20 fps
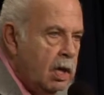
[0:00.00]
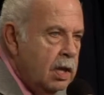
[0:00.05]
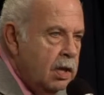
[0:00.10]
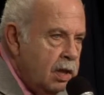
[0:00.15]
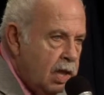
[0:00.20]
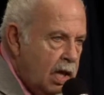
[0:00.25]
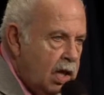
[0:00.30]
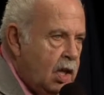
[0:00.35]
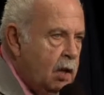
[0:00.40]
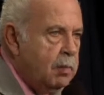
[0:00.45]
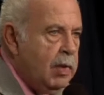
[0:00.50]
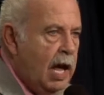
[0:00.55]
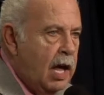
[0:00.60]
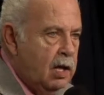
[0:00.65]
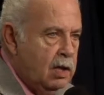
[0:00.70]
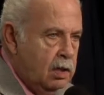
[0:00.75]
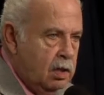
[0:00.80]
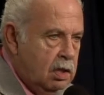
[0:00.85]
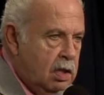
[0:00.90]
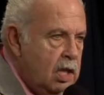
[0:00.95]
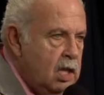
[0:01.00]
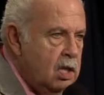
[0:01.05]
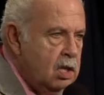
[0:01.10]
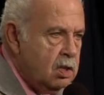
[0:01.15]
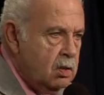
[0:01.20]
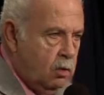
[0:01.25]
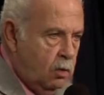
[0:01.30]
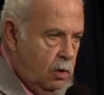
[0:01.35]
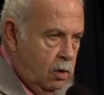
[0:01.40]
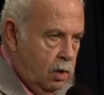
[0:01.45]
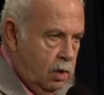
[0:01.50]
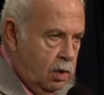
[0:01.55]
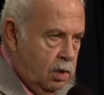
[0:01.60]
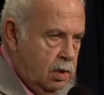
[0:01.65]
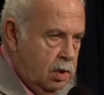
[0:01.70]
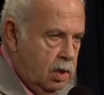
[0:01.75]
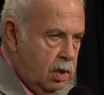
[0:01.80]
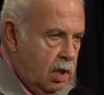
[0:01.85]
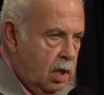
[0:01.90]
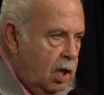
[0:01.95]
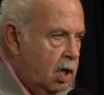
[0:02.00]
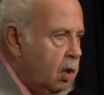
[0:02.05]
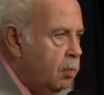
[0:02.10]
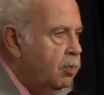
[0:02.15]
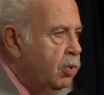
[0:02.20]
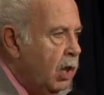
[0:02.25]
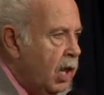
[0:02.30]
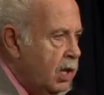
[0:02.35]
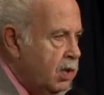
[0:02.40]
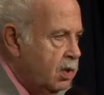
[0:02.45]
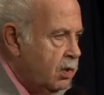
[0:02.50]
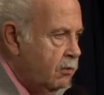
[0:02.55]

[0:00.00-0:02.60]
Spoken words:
Think about these words in the Pledge